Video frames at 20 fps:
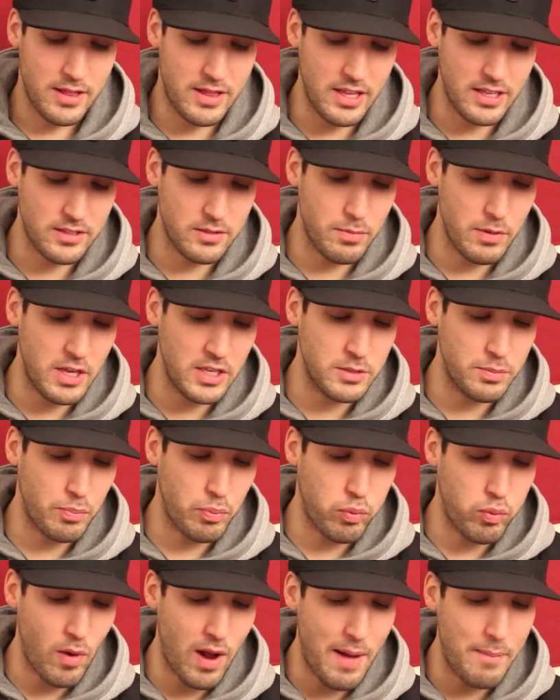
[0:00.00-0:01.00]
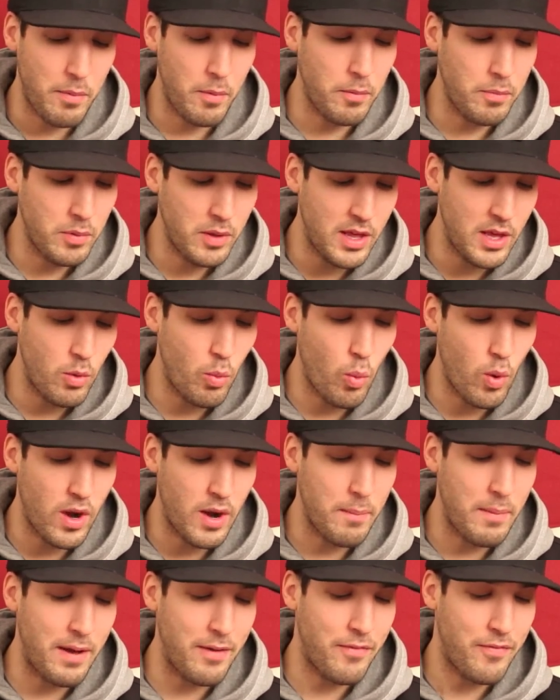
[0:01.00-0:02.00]
this is probably
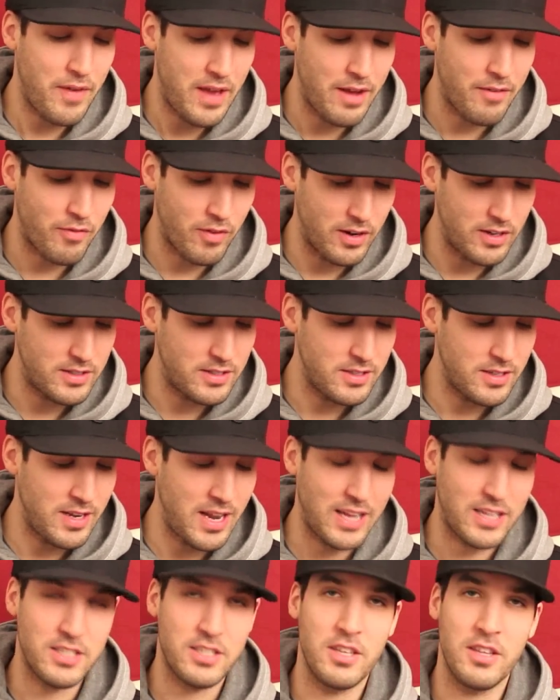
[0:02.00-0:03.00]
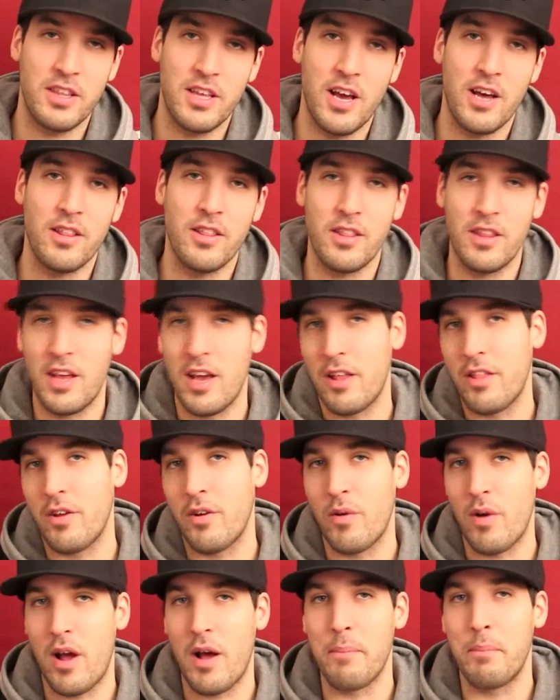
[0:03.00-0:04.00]
one of my favorites next to the other, the
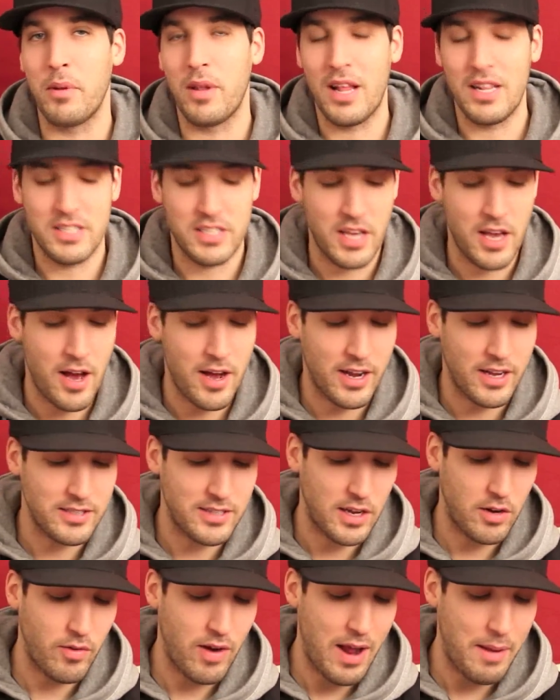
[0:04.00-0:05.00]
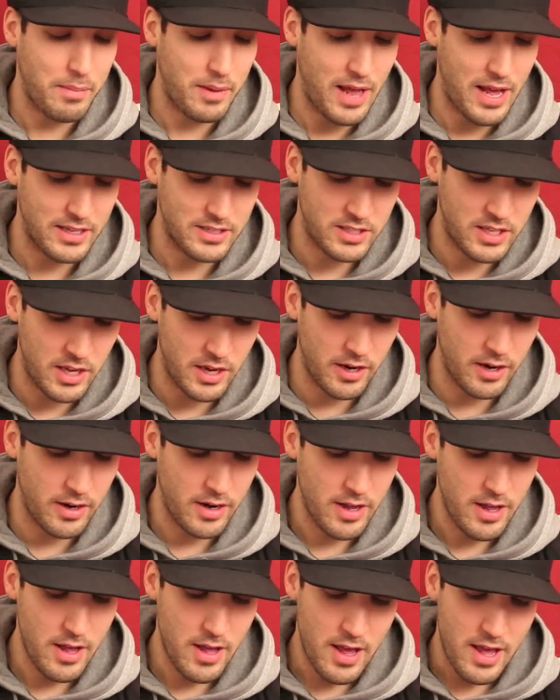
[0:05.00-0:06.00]
other uh, Balenciagas I grabbed last
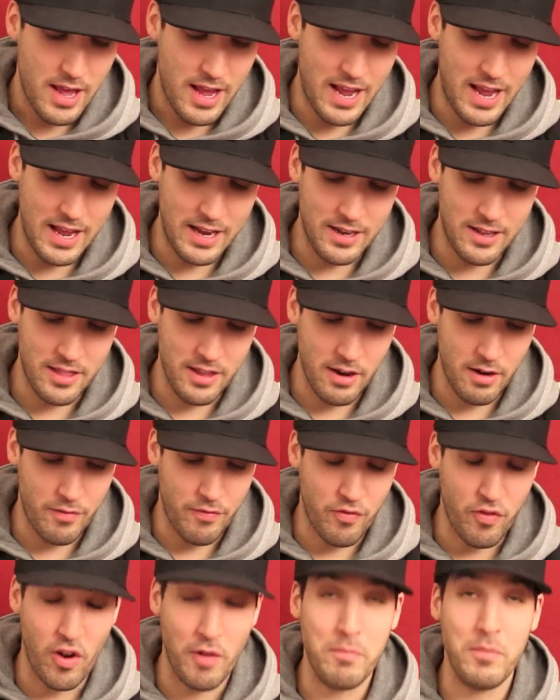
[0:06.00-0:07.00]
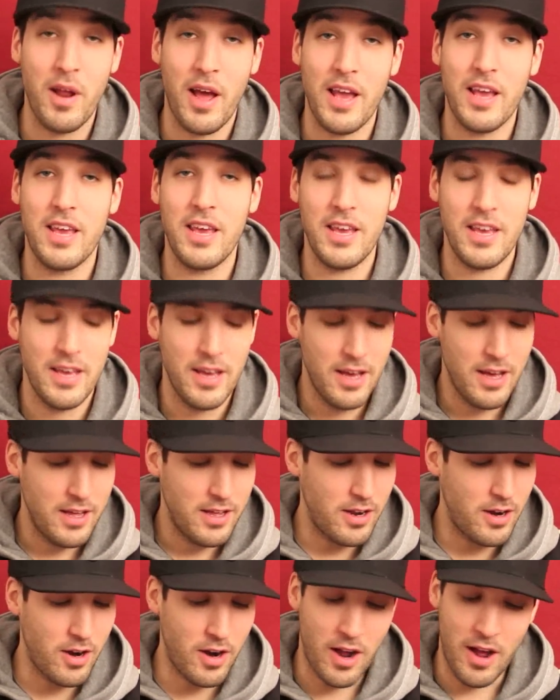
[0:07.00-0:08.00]
year. And they're from Nike.
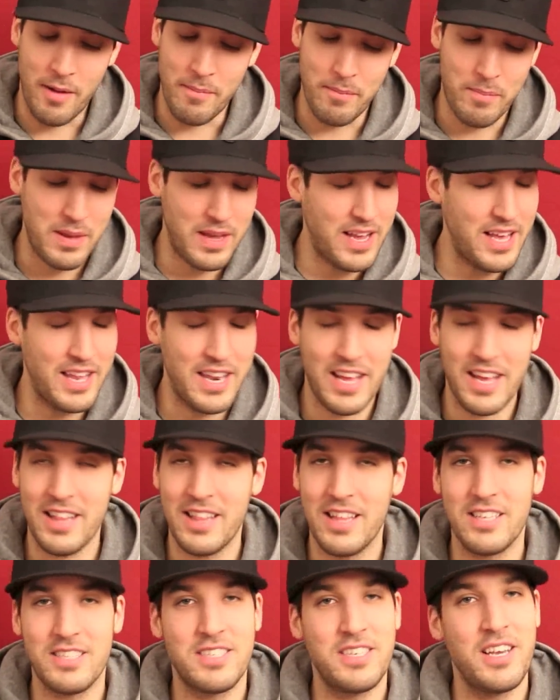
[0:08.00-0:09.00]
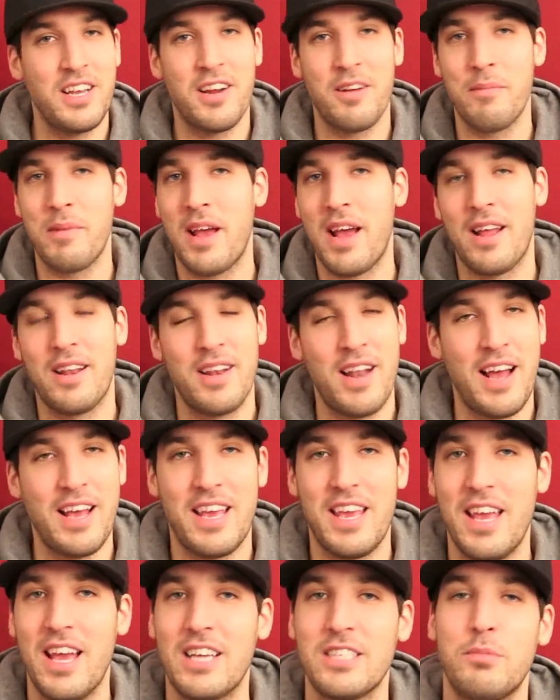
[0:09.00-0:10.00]
Um, beginning of this year, man,
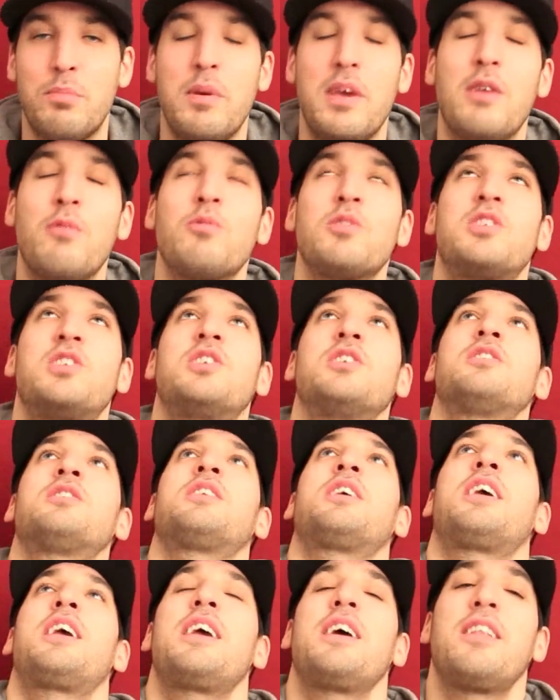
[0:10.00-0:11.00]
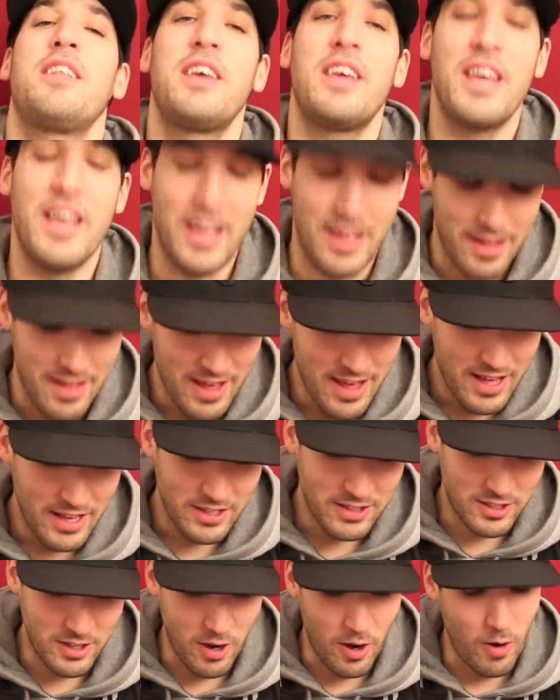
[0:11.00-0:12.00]
Nike S B was just killing it.
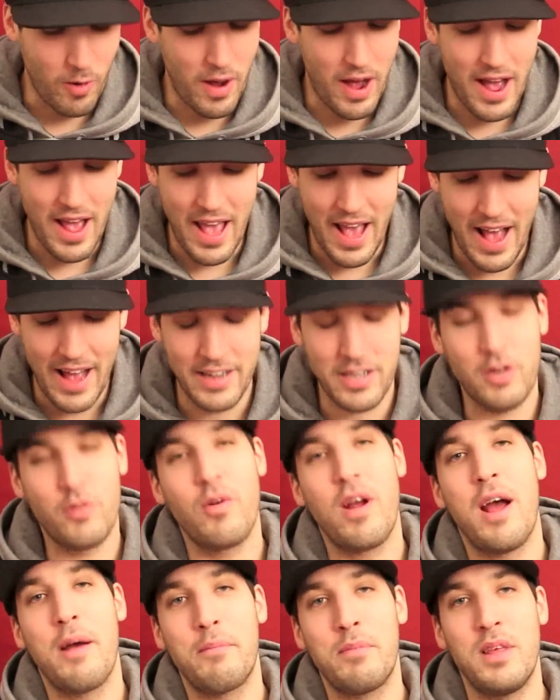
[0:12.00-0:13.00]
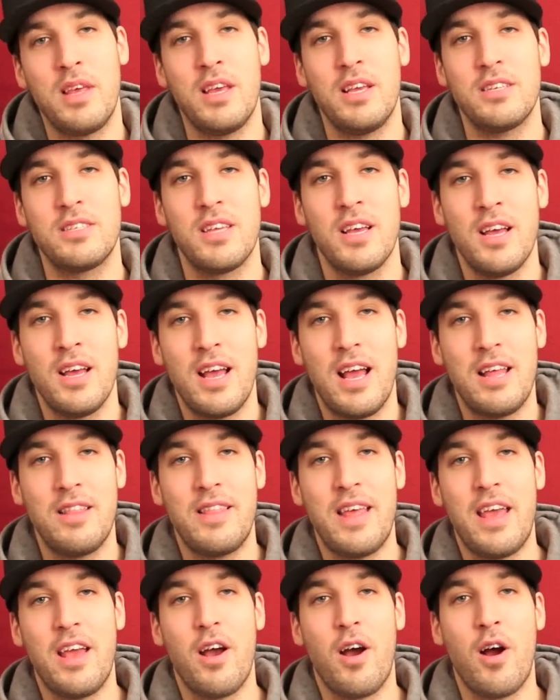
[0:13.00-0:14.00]
So I had to grab these,
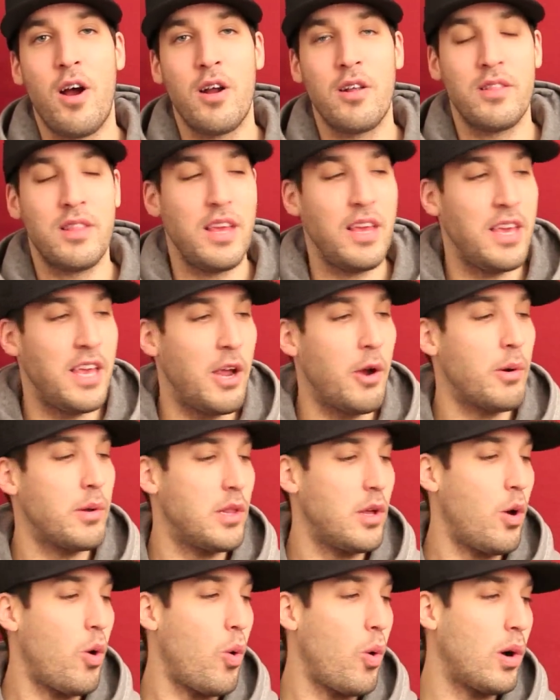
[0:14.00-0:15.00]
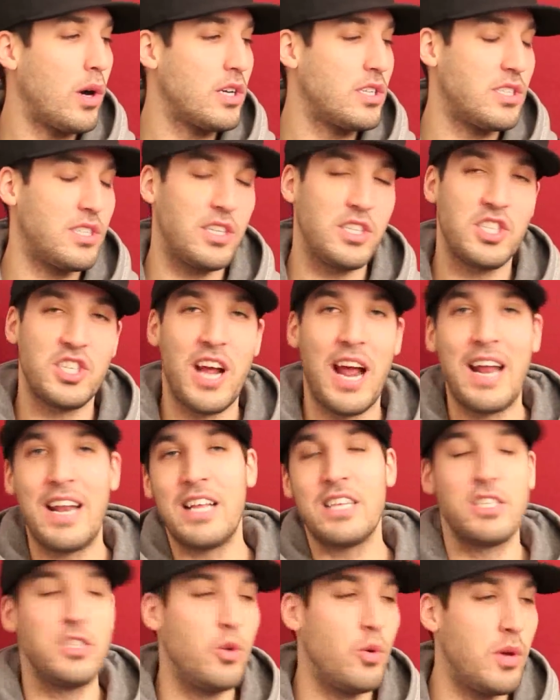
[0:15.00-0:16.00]
and they are the Year of the Horse,
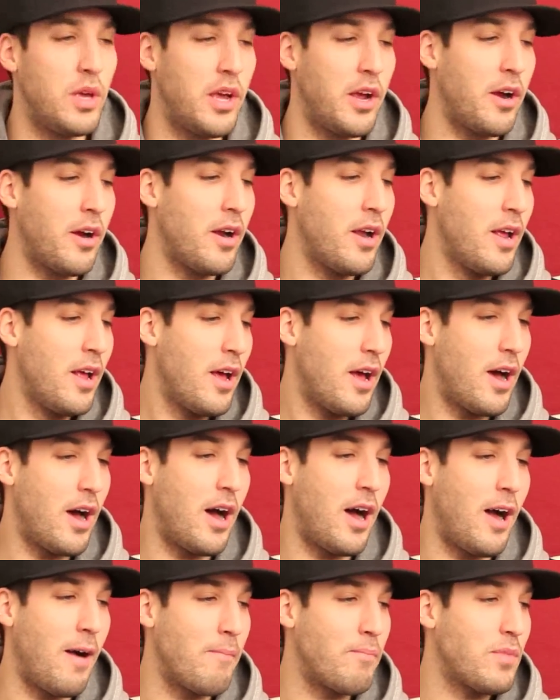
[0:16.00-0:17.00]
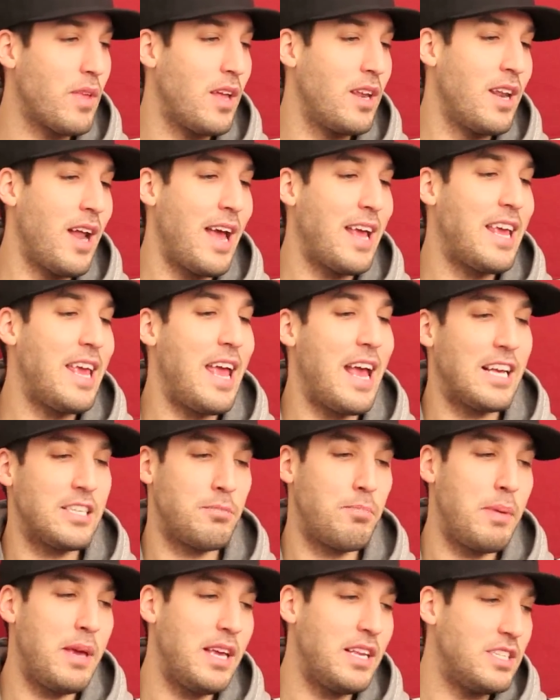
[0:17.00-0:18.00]
Chinese New Year, um, Nike
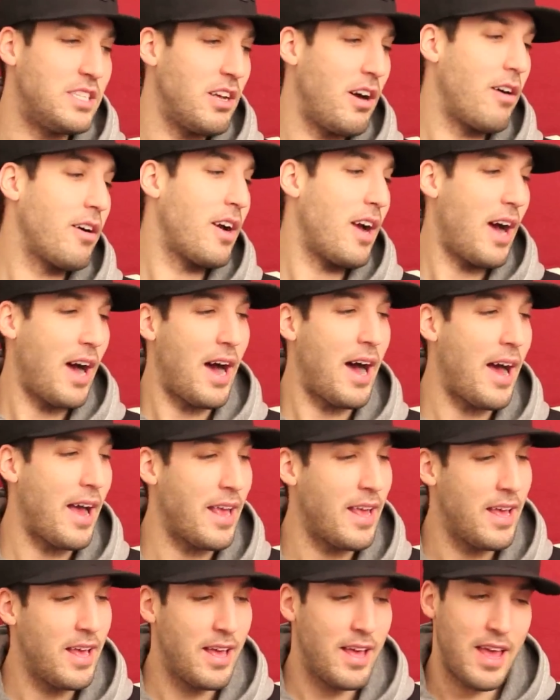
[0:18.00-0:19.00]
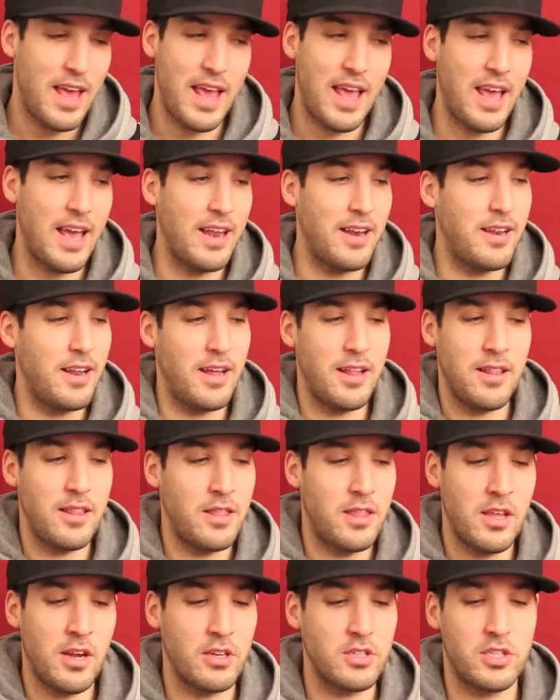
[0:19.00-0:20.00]
S B Dunk High. And
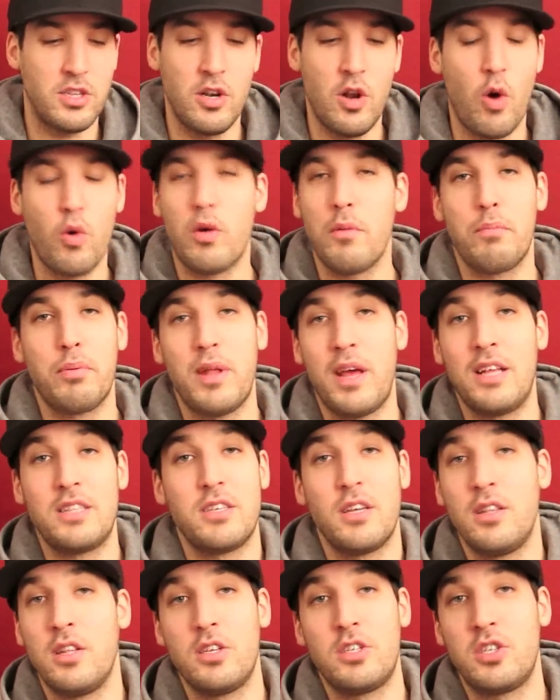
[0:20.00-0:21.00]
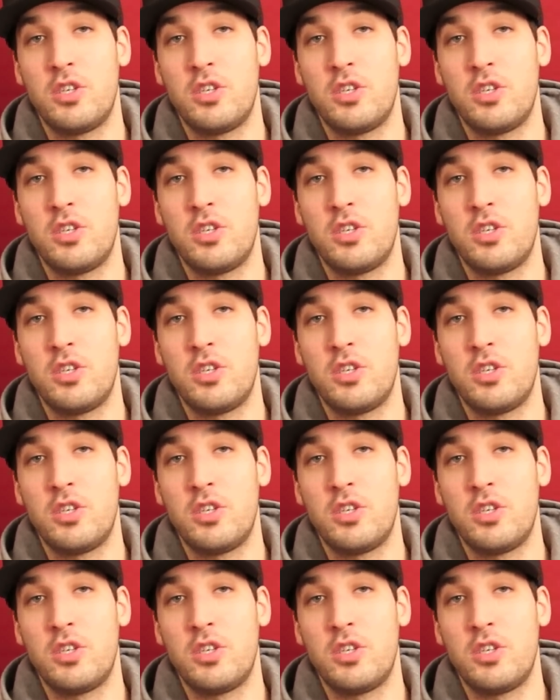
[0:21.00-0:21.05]
there's no complaints on this